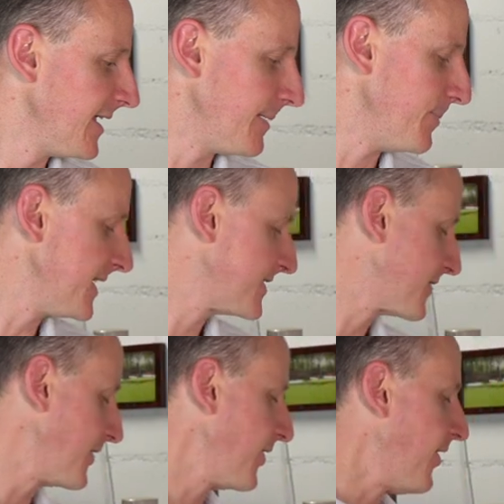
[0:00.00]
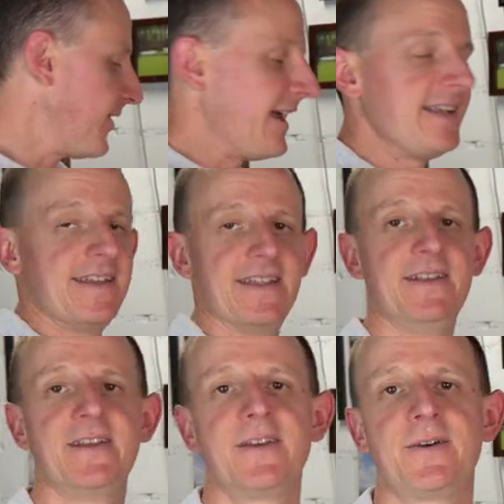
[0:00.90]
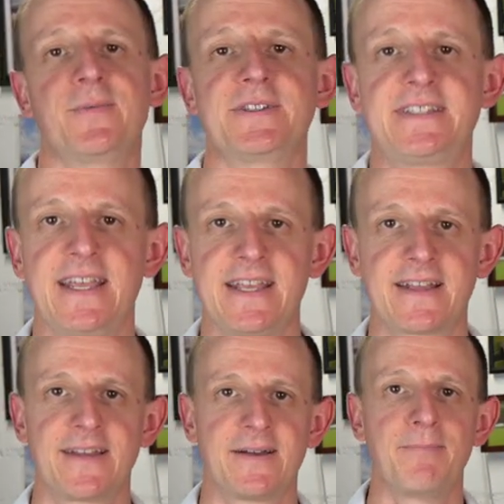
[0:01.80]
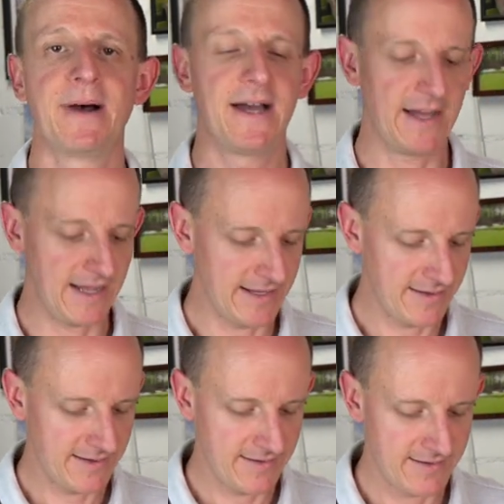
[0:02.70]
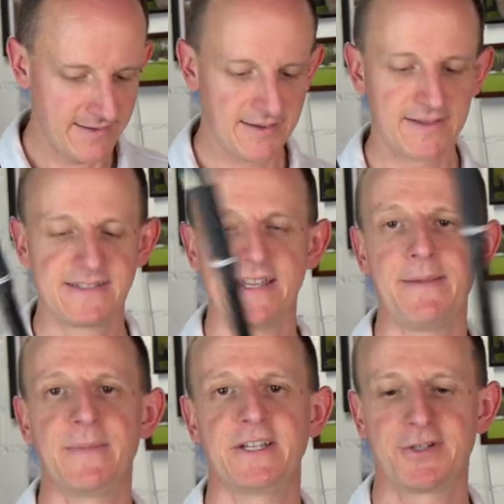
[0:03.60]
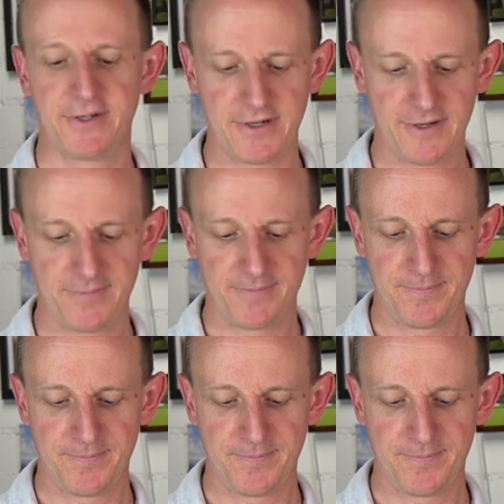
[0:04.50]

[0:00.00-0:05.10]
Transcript: And basically all I did was take my tape measurer,